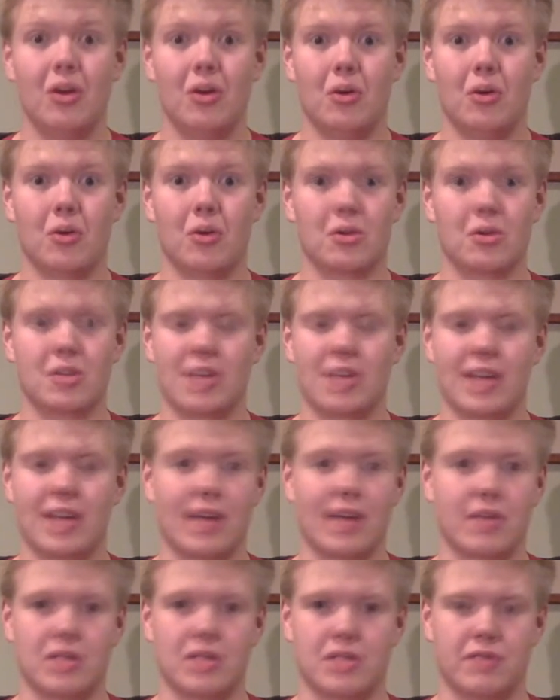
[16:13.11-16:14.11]
or check out
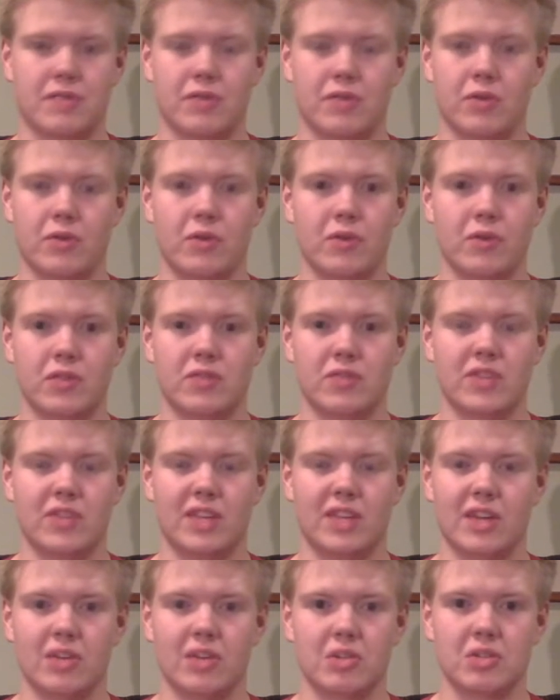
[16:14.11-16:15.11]
just a few of his
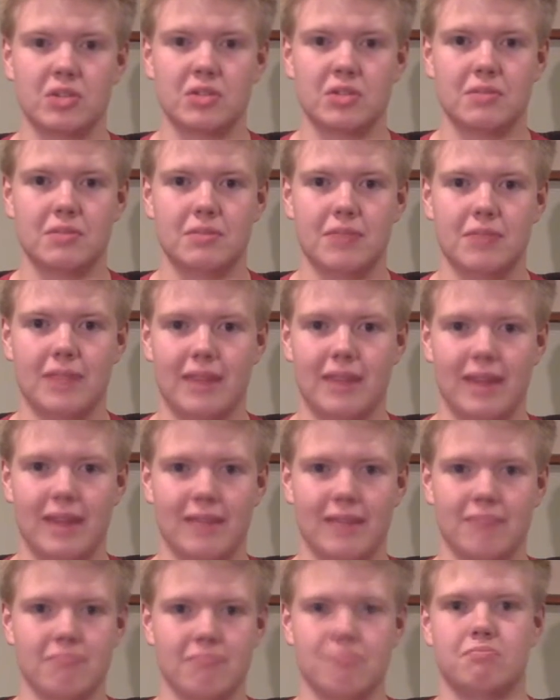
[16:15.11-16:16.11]
videos and
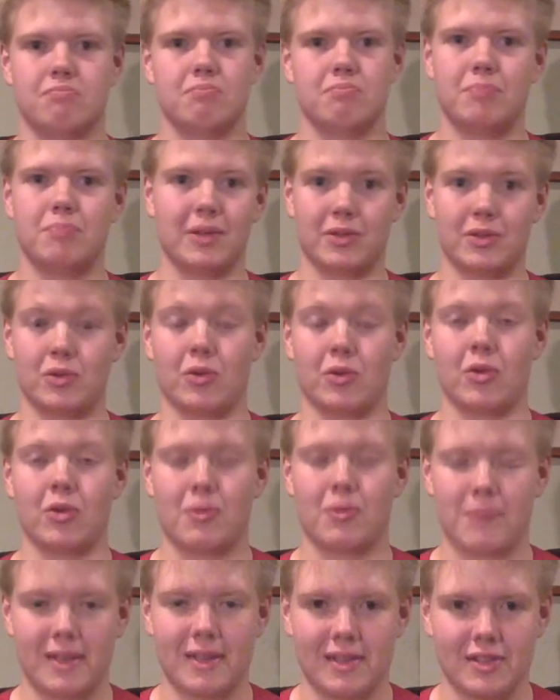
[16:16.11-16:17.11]
build your own
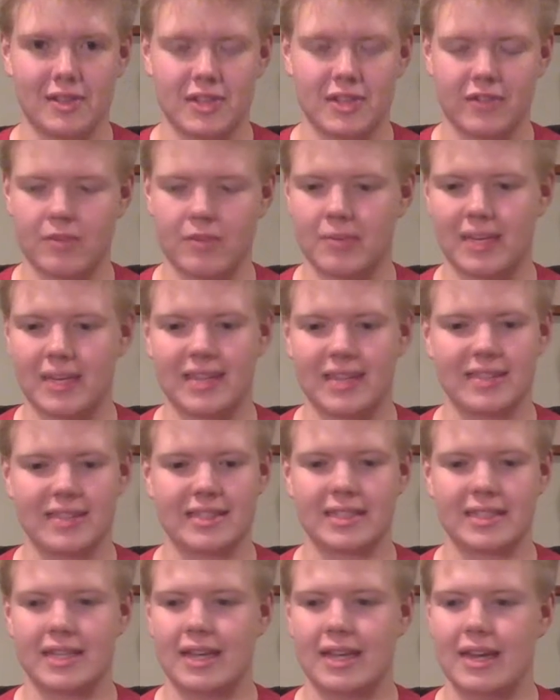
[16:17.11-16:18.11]
opinions of him,
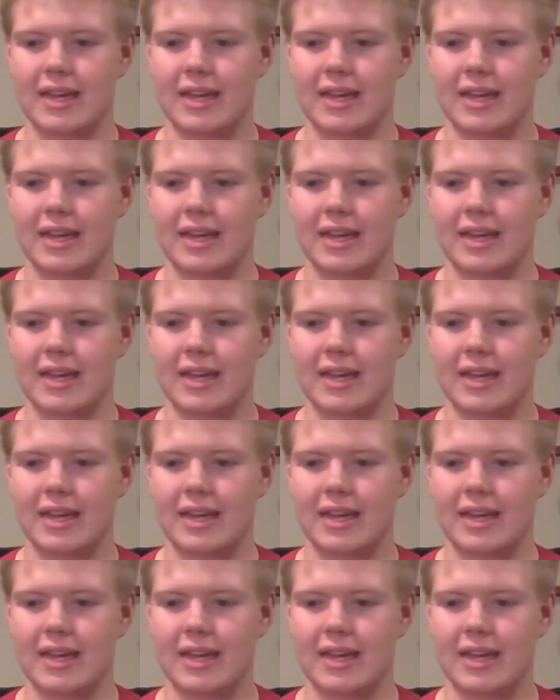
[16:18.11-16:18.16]
because